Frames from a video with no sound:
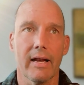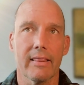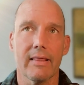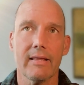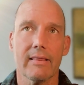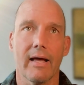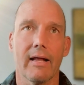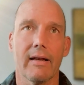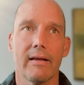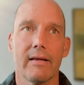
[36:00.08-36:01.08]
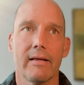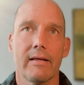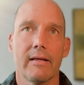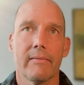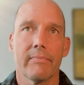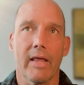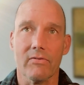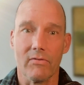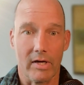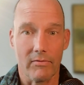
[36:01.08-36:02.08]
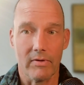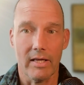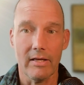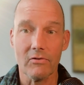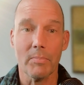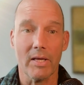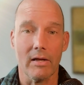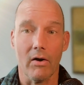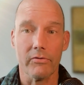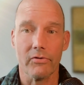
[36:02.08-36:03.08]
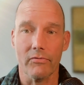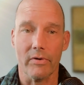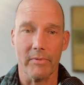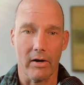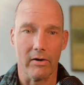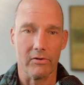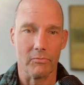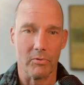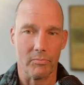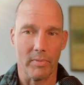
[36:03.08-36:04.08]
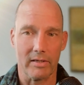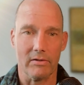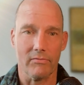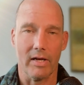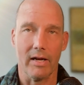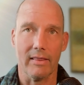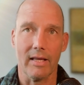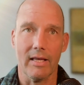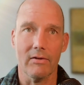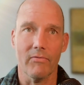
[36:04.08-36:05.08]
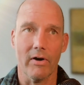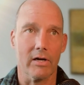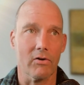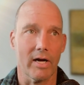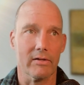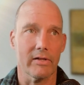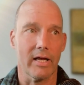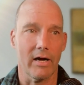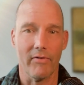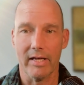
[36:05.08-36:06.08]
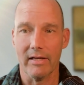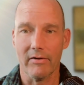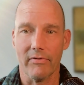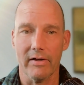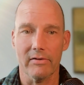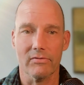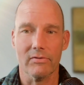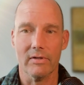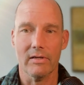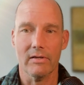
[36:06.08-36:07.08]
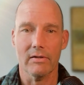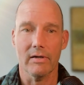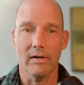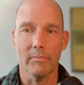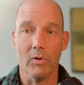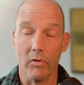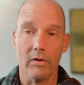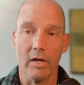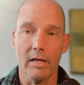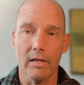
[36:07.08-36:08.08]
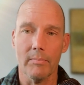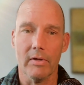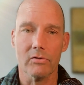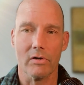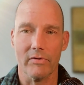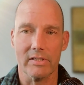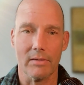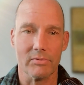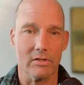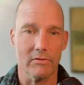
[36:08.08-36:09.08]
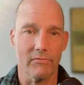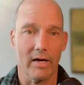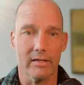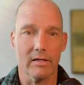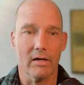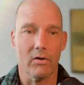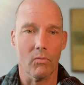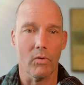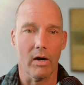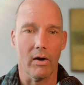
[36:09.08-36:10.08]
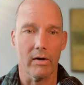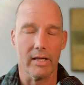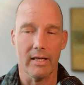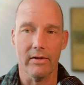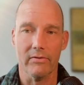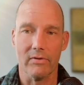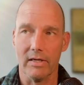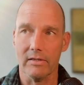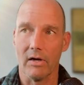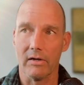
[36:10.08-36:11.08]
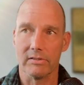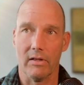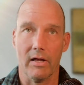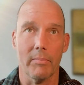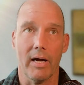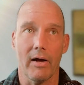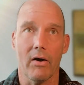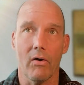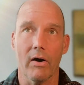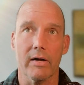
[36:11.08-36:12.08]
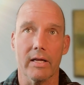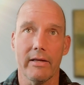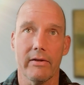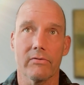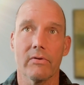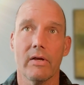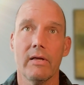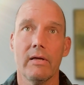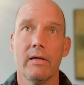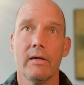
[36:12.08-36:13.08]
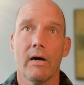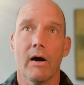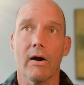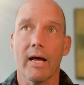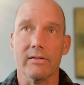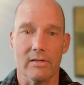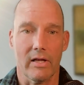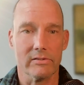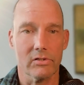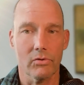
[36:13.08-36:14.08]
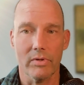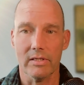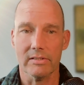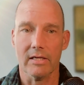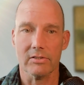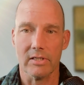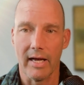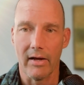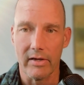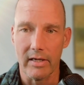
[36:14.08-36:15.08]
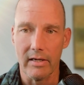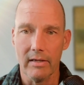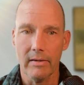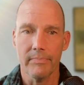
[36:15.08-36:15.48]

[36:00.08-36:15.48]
think that's like, he's speaking also from the artist's perspective. And I think he very correctly kind of identifies, or he sort of attempts to define, you know, what art is. And he talks a lot about how art has a lot to do with intentionality